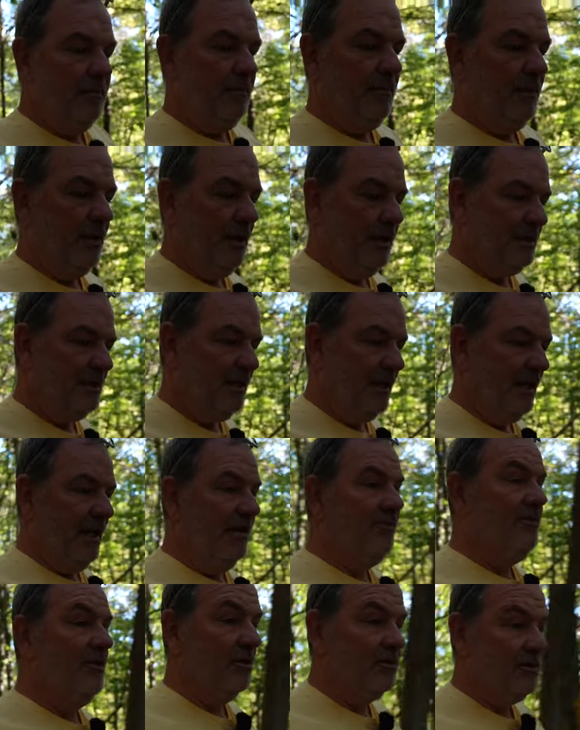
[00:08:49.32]
But uh,
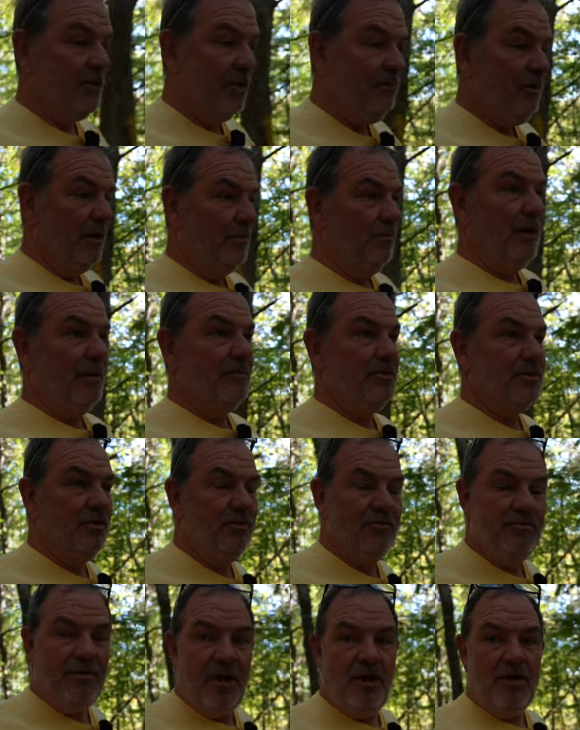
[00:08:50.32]
even though some people I'm
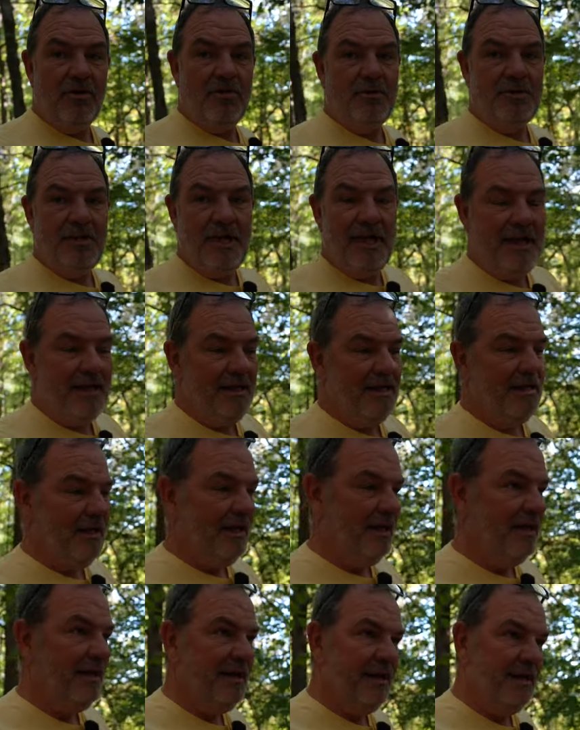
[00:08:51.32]
sure vlog with that,
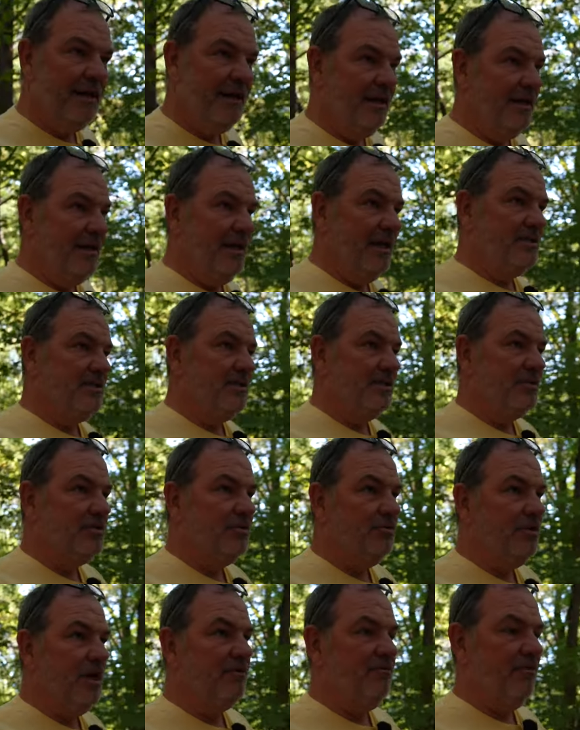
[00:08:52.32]
that's just
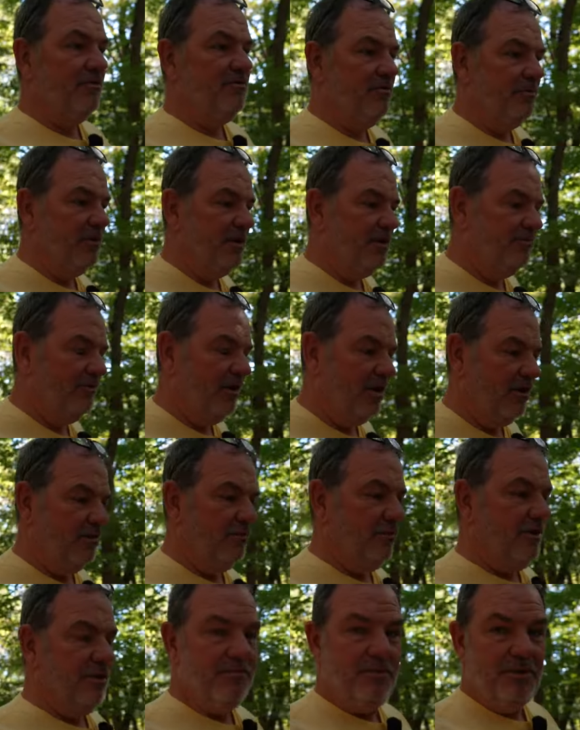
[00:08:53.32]
too heavy for me to vlog
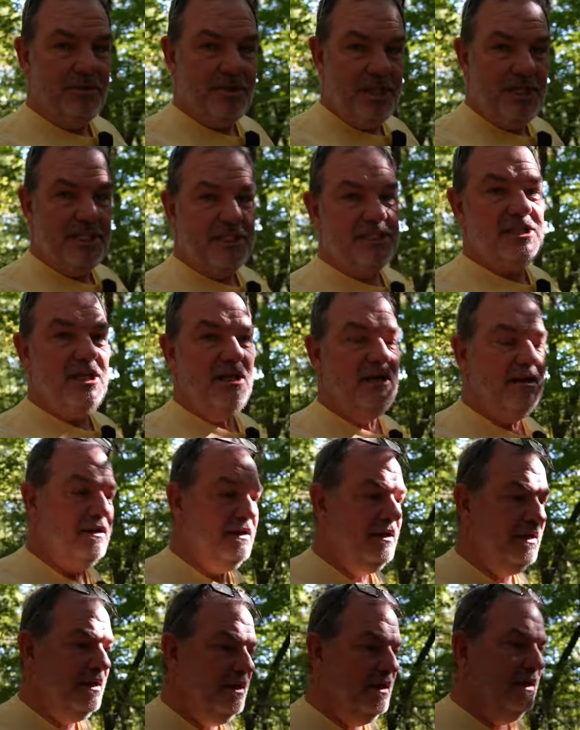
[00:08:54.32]
with. But this,
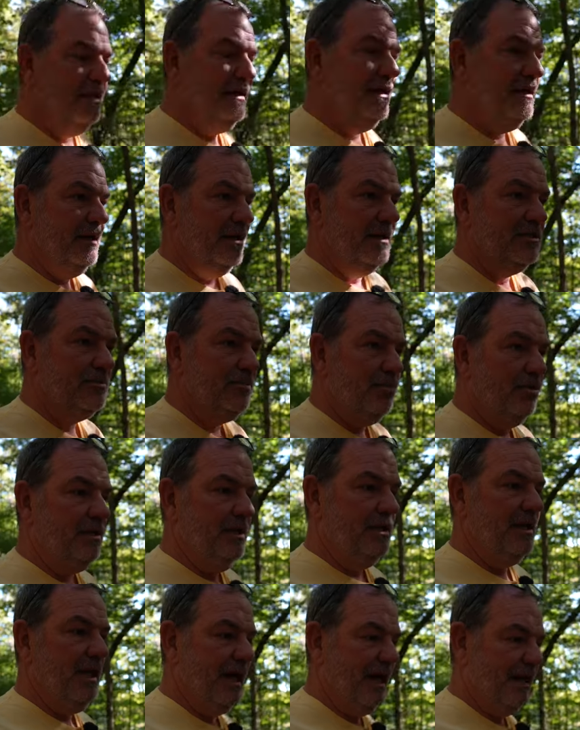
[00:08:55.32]
is
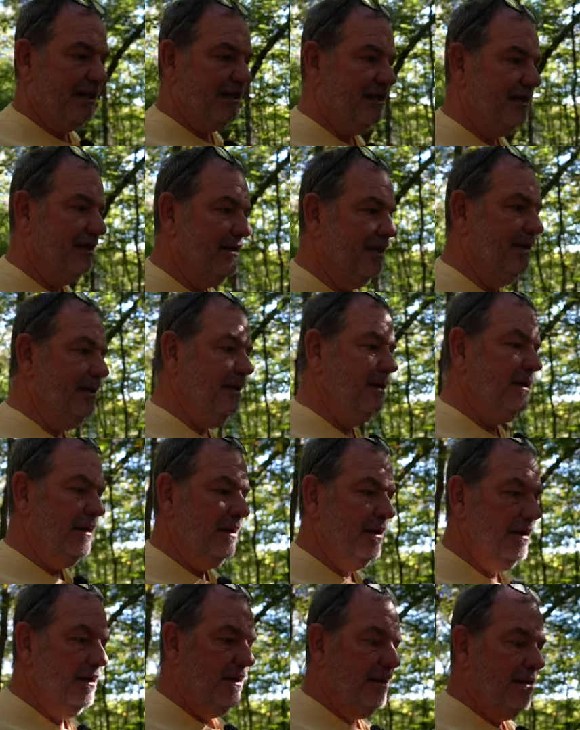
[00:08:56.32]
pretty light
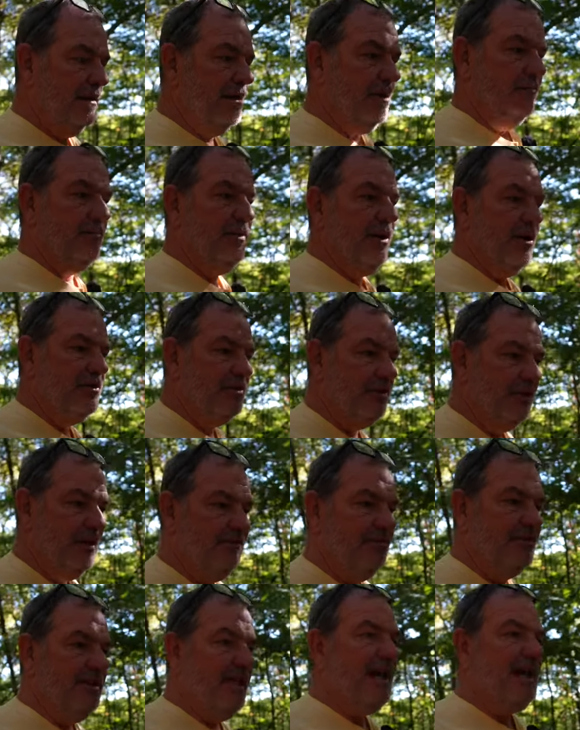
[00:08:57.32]
compared to
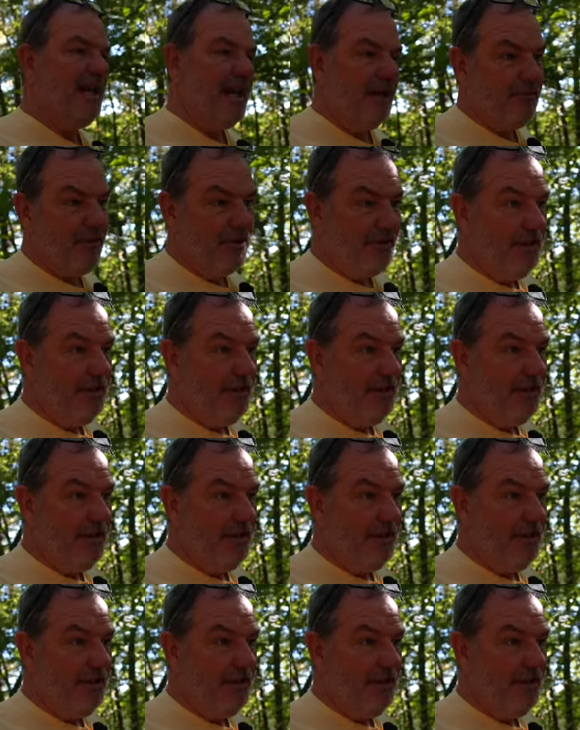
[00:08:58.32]
even that camera.